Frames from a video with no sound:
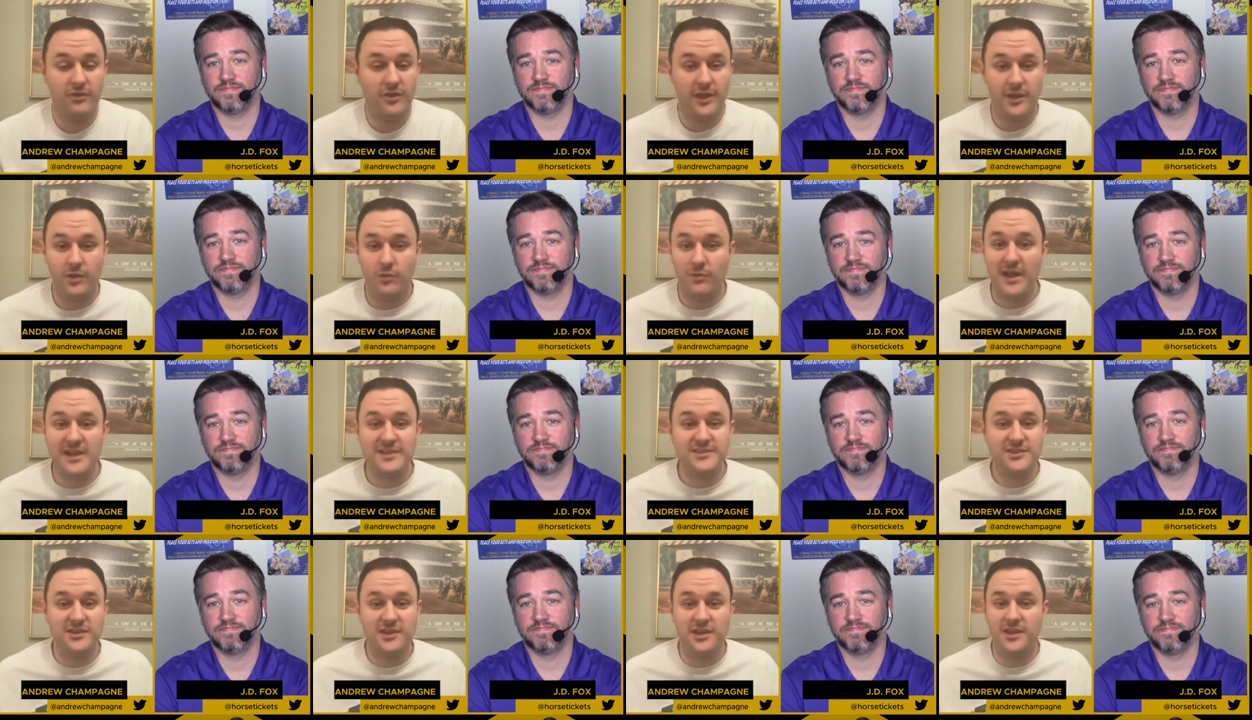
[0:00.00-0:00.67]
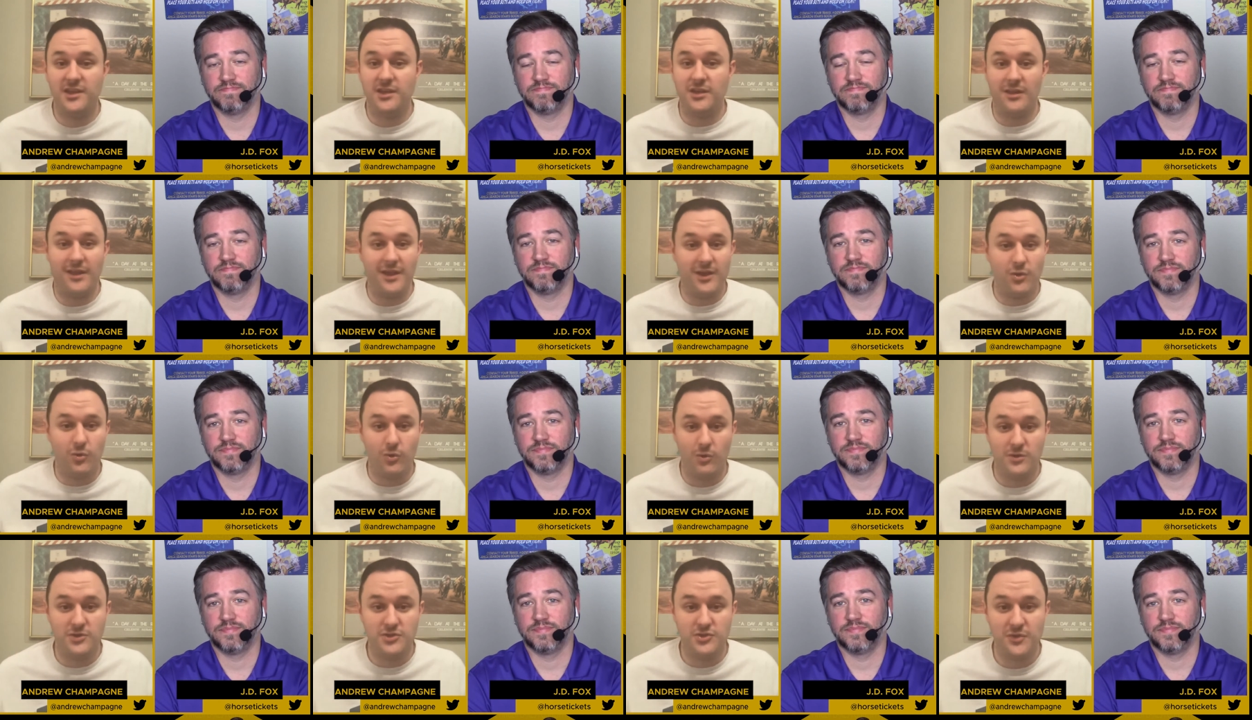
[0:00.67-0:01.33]
Speaker 1: you like wrestling, you
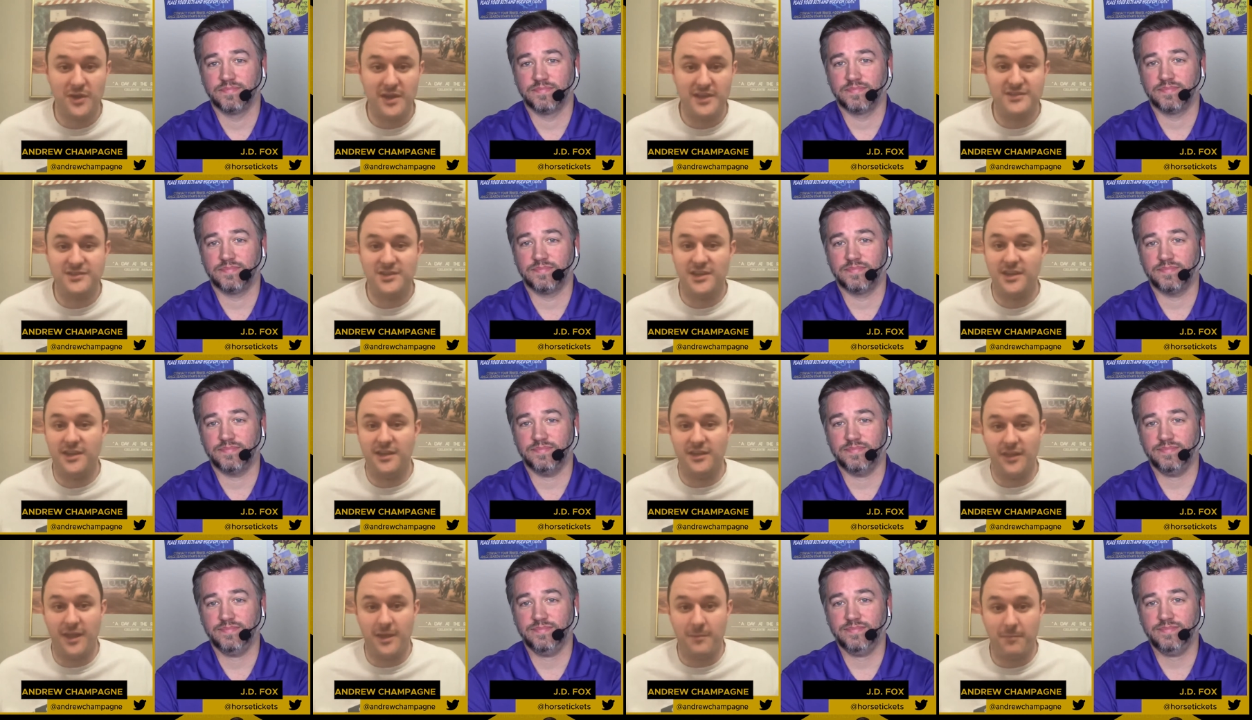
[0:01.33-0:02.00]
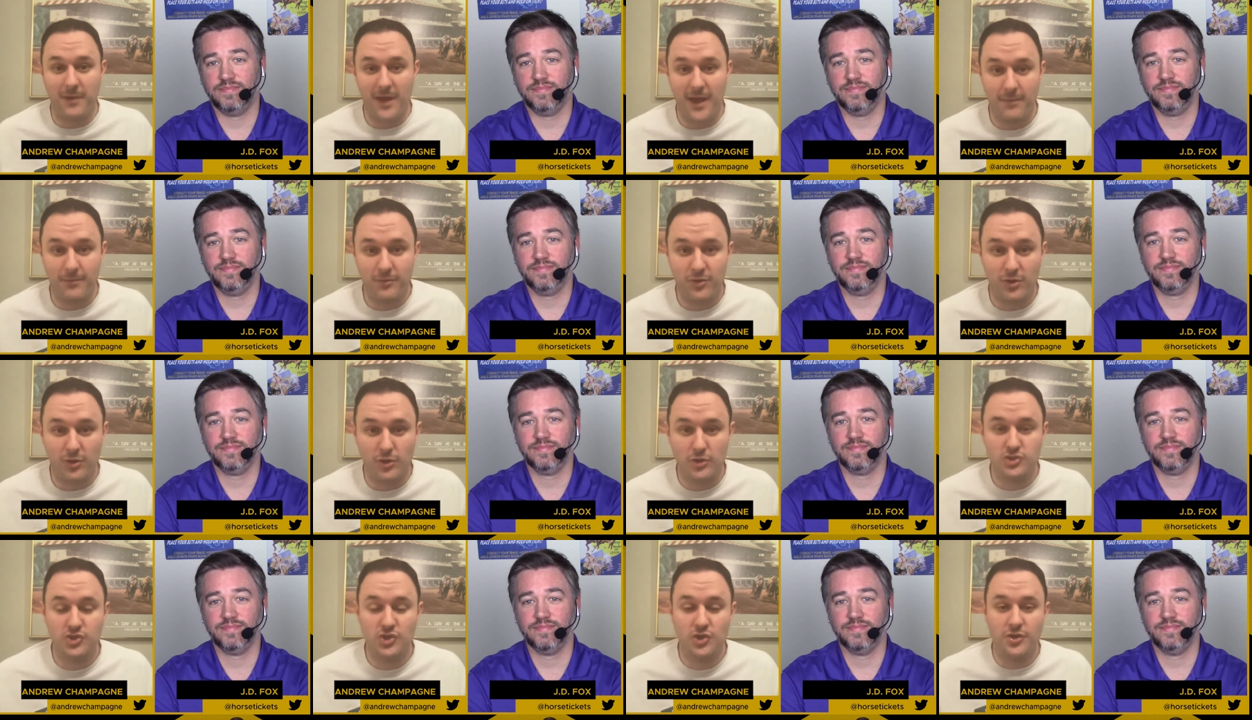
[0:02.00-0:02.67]
like horse racing, you like pop
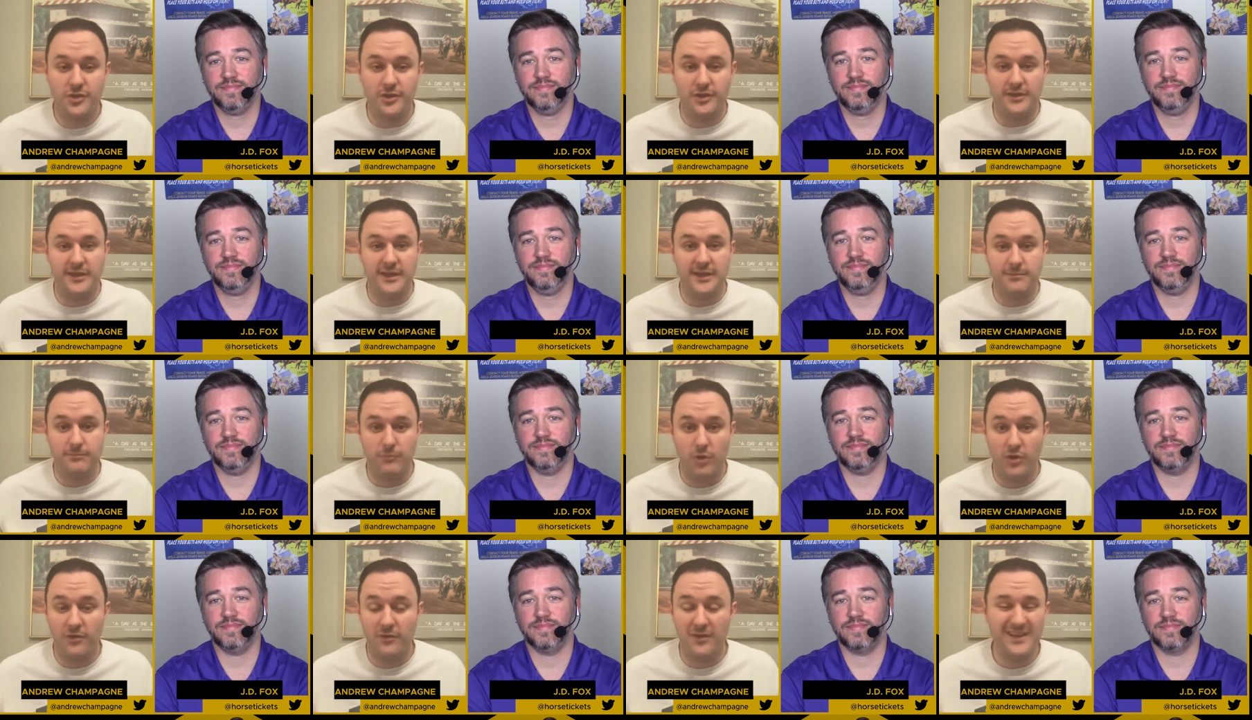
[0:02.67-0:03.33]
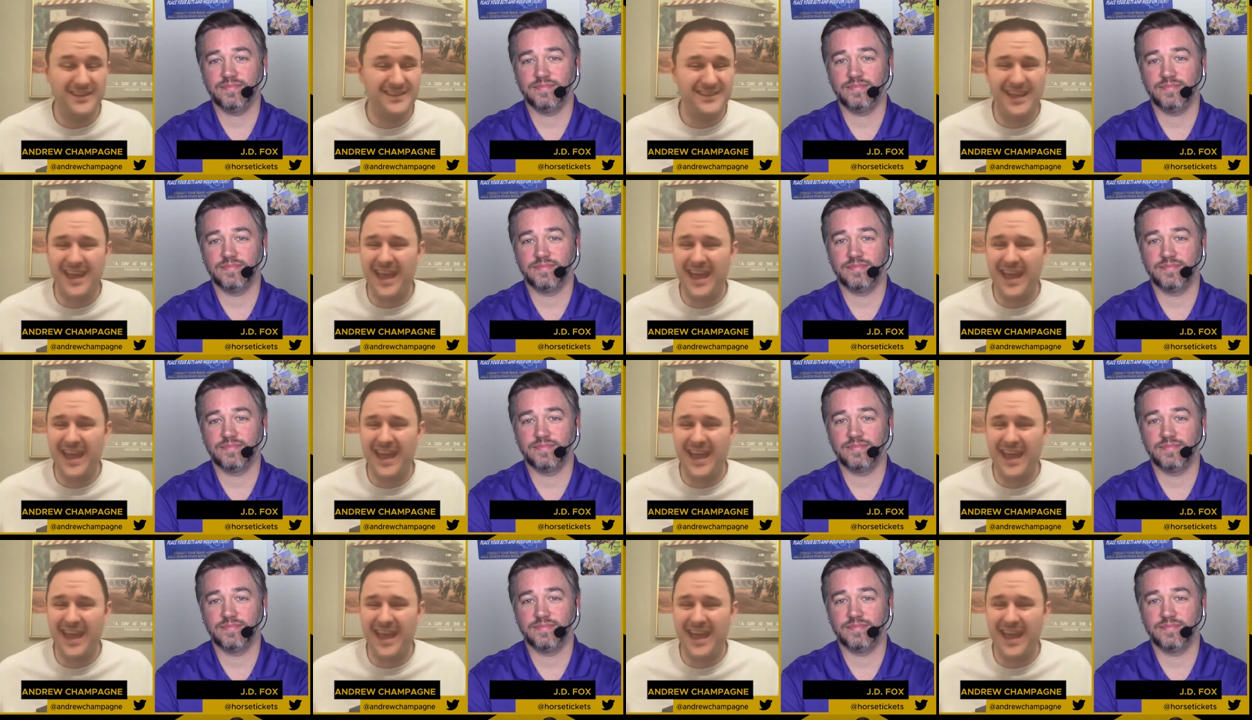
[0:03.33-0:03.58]
culture, you like more,